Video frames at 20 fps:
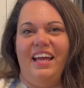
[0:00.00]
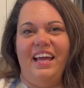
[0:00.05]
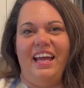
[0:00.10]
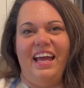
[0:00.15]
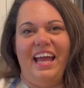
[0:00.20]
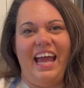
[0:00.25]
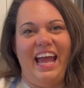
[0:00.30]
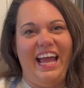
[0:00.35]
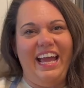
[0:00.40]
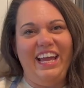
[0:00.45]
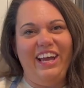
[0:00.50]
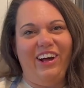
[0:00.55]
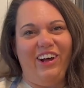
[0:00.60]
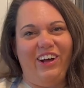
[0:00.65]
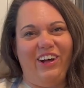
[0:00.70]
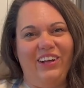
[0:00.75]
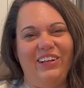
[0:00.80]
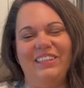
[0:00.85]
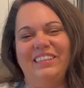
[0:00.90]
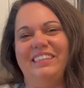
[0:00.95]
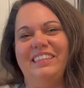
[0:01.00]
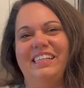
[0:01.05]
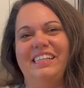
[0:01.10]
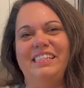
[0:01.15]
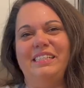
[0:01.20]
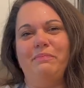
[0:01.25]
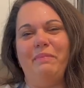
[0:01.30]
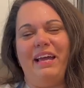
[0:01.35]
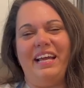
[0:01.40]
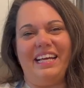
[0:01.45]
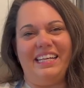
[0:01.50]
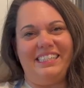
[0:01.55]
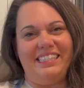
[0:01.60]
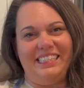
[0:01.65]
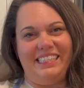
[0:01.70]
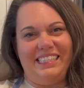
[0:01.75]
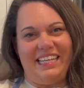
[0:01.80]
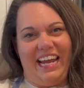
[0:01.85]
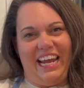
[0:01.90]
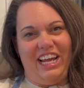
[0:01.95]
Hey y'all, let's make a
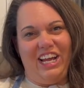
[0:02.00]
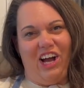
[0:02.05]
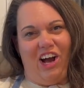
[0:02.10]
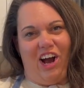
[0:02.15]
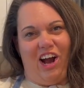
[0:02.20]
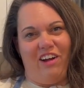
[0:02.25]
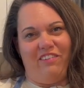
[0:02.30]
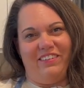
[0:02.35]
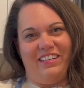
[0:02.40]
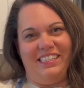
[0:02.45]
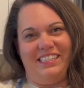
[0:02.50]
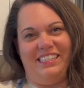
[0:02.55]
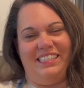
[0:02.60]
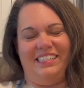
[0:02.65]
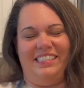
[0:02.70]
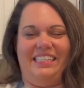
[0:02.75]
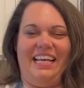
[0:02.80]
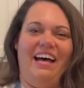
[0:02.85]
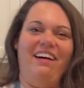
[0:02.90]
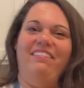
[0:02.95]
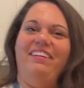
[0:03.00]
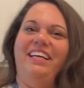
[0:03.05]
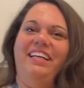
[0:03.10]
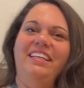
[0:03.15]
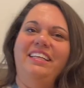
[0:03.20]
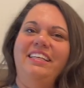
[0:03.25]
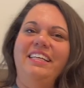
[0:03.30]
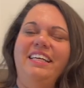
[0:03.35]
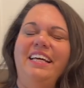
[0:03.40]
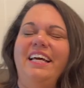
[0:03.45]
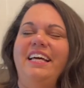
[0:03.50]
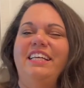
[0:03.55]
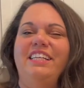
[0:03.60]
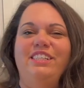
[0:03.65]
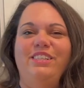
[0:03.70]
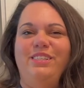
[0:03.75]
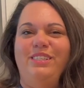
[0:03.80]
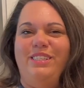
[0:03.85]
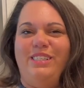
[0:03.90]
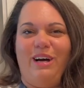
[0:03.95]
steak harvest salad.
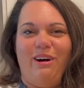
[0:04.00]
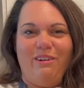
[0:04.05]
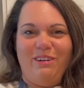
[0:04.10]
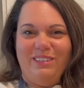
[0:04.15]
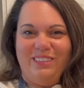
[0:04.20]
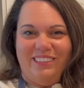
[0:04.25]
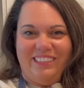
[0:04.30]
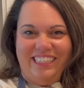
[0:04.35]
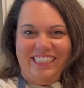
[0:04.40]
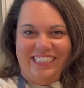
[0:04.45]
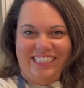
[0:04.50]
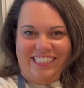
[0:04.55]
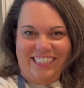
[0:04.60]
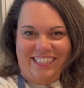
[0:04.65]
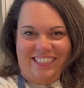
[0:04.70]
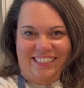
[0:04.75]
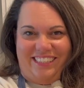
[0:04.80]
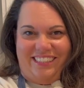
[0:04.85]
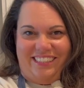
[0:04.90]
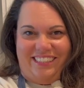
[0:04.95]
So delicious.